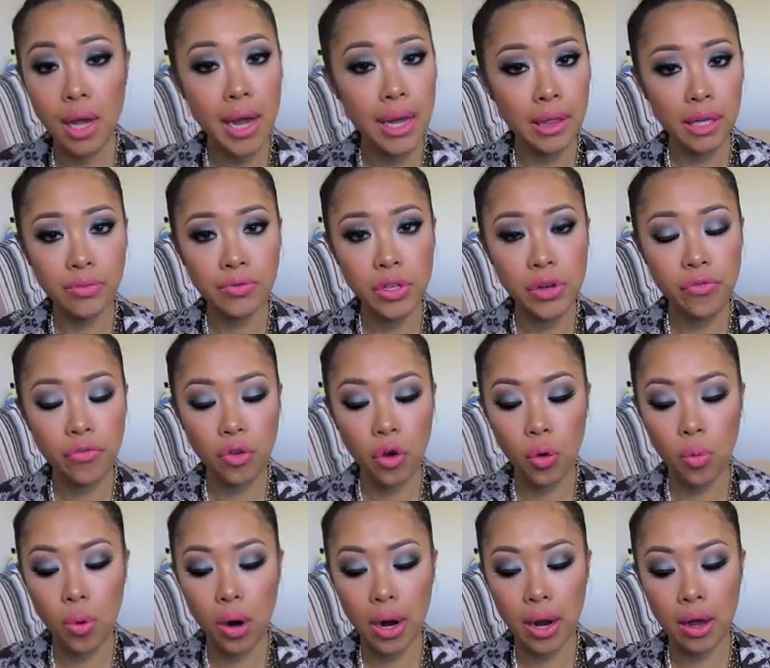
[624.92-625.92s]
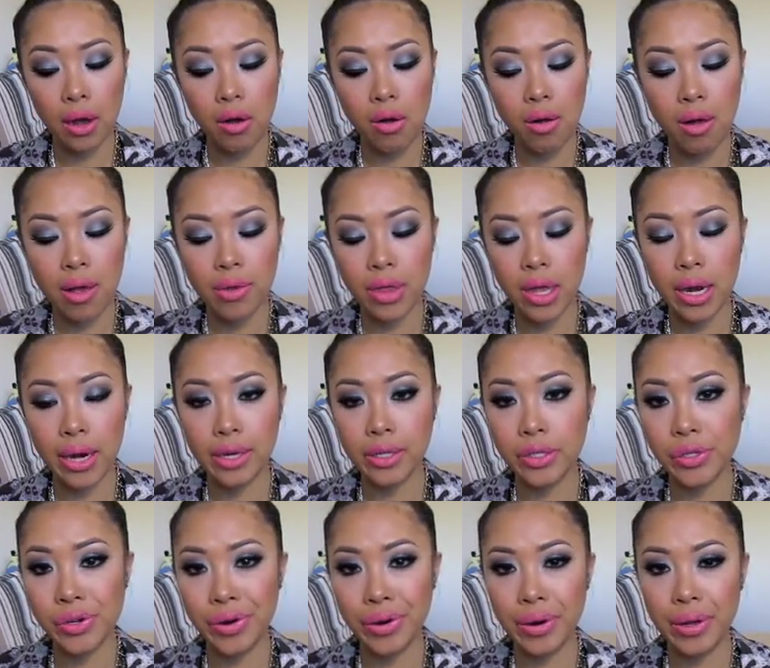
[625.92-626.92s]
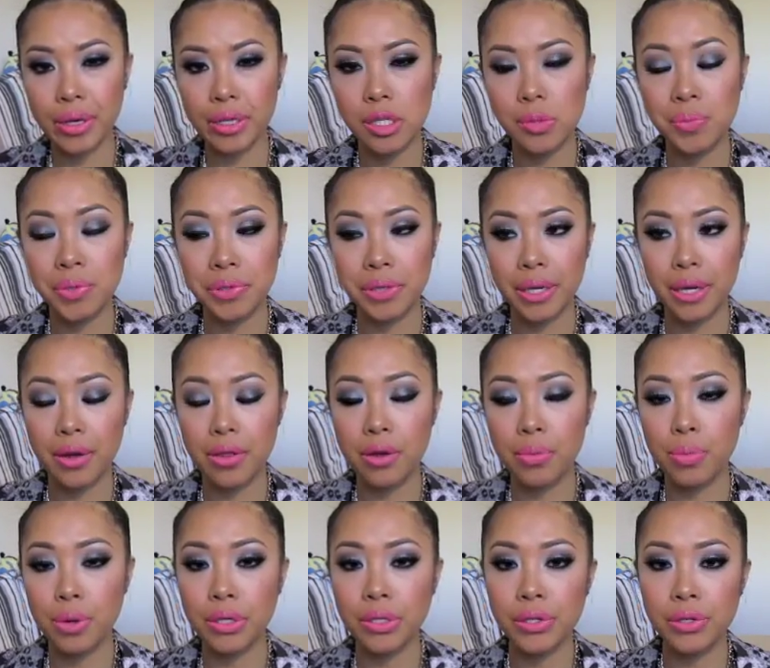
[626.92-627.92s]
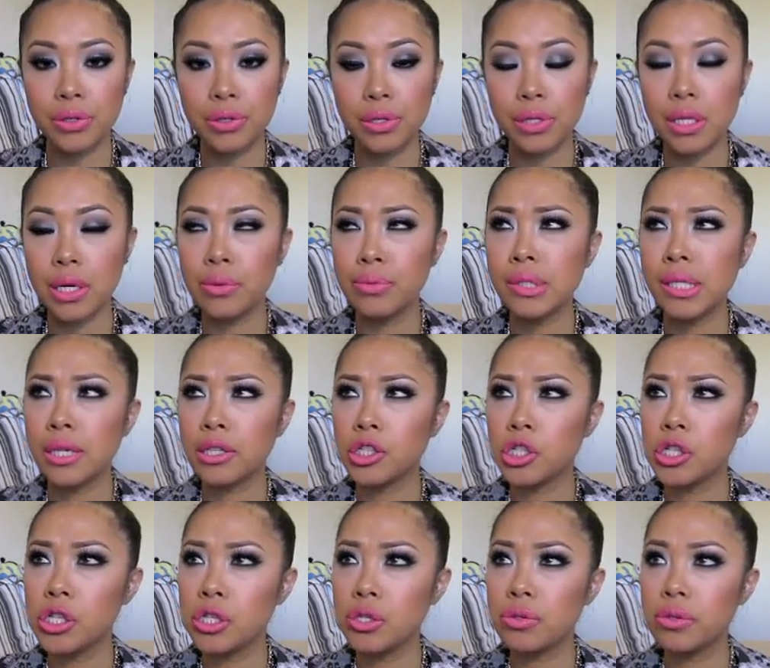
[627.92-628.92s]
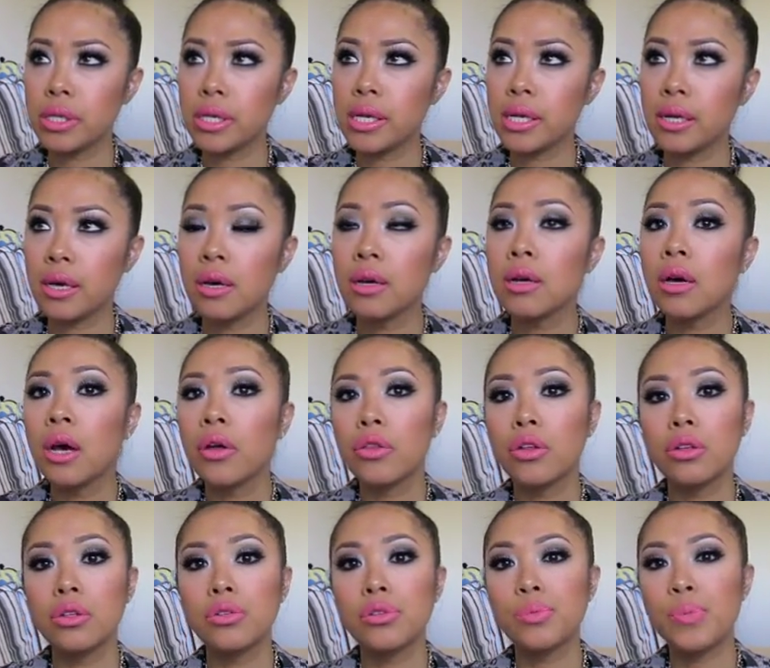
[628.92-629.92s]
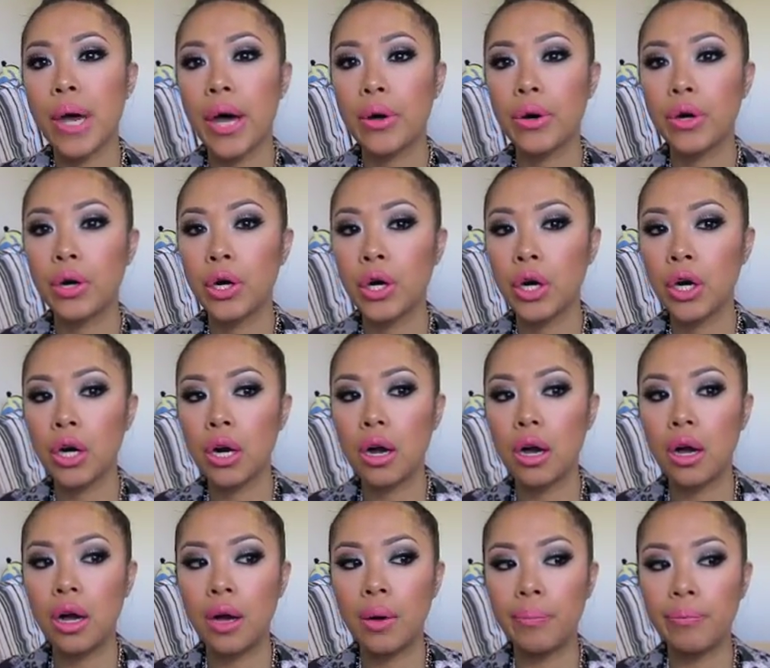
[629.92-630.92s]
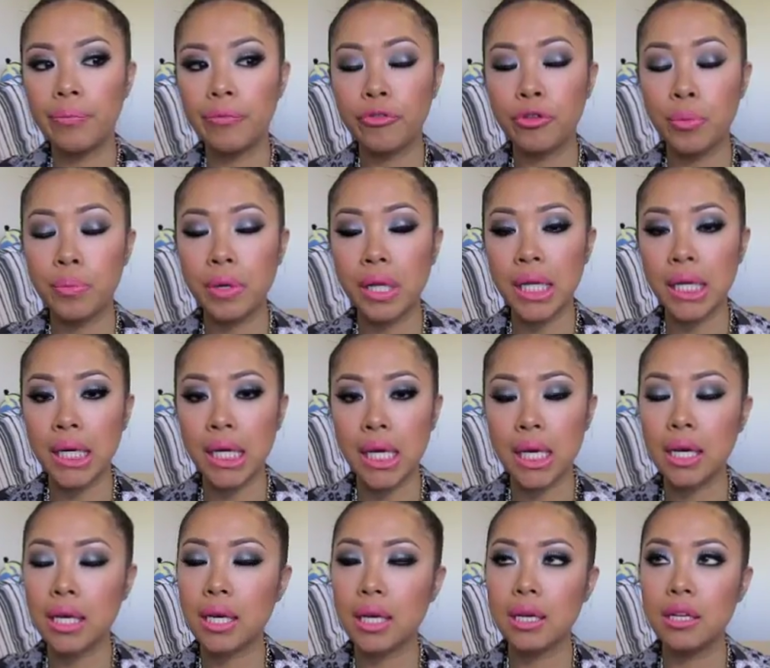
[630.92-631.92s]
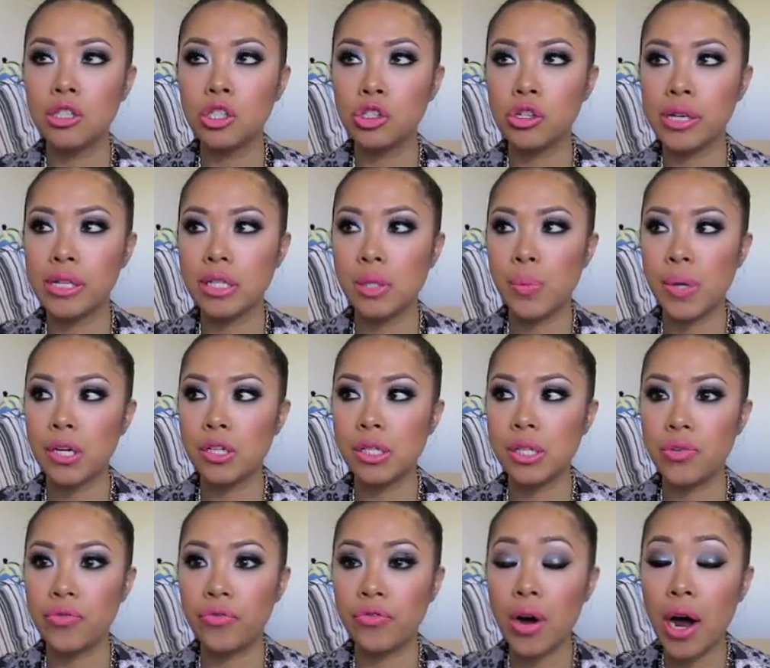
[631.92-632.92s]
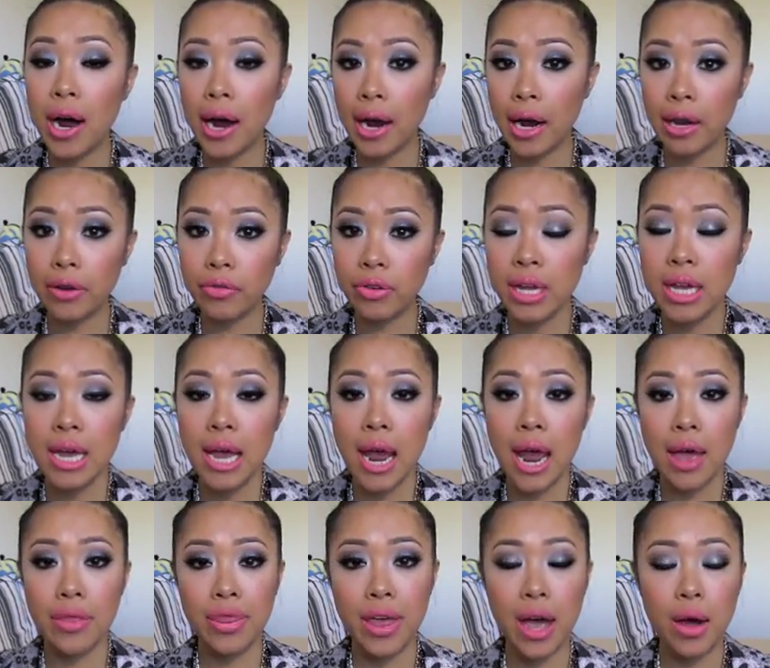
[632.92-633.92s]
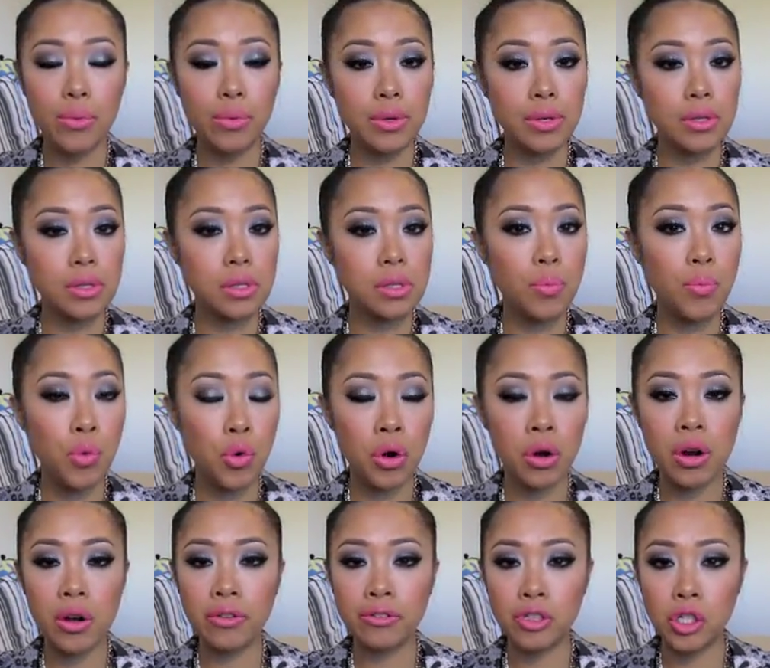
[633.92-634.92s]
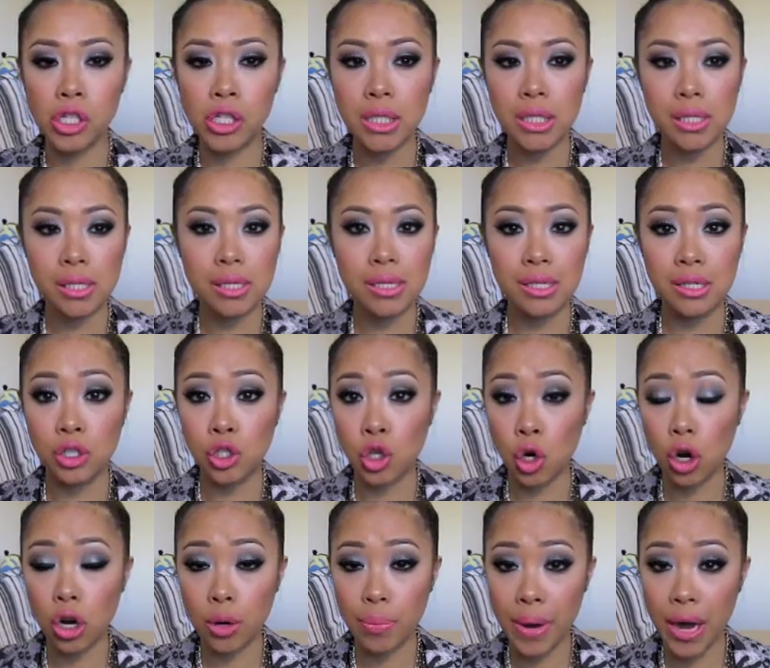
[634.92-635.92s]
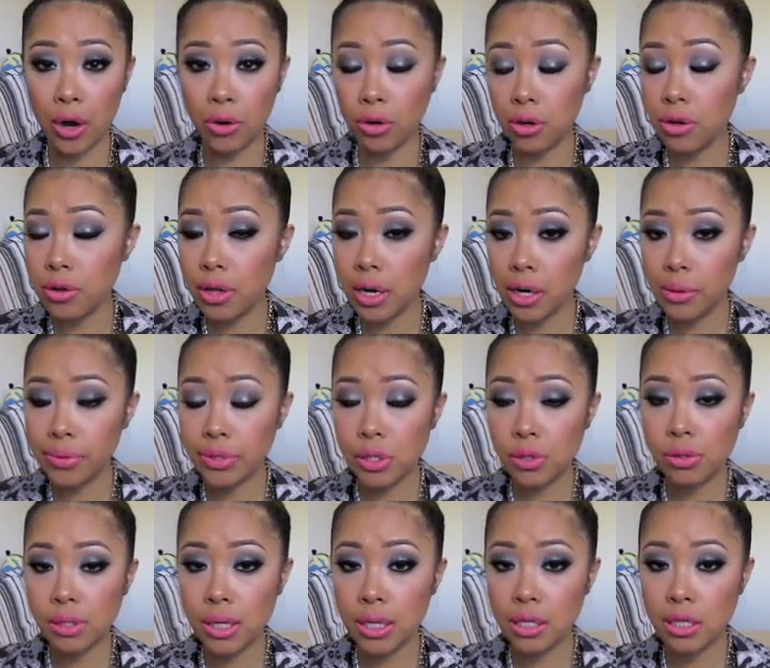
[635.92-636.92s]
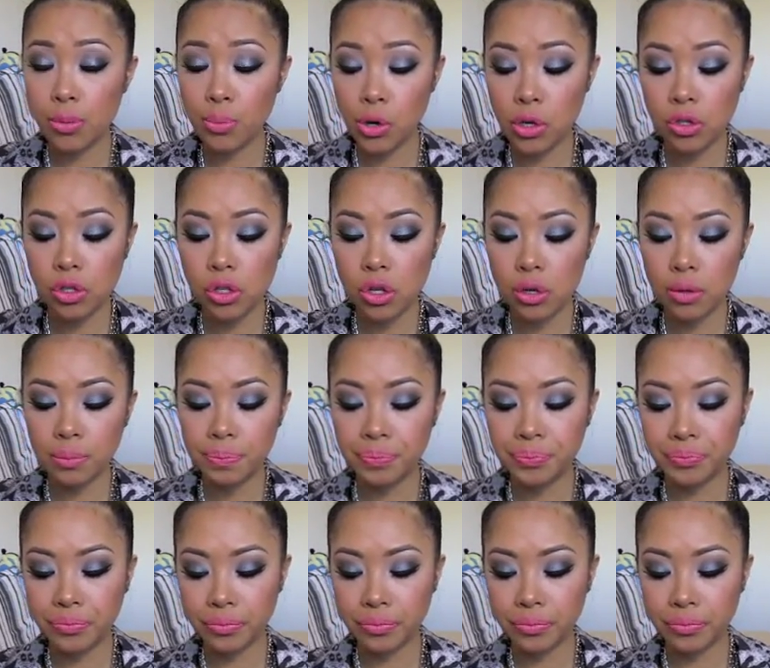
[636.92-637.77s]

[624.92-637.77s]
I loved it for a while, and then I started exploring other bronzers. I was actually using the loose powder from Clinique in Transparency 5, and that was more of just a dark powder that I was using as a bronzer